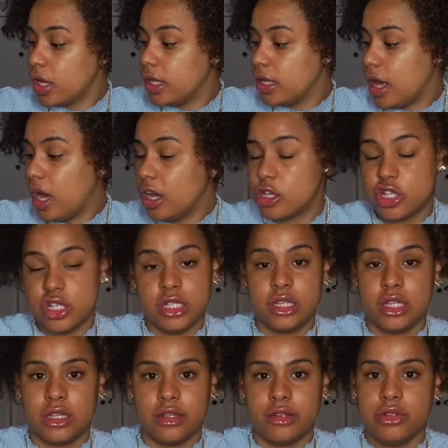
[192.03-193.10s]
and actually
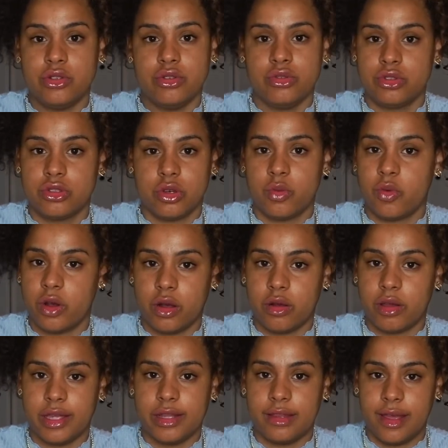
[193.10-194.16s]
they didn't do so
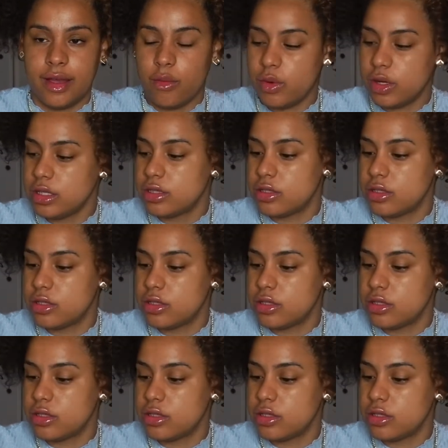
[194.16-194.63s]
well in that one.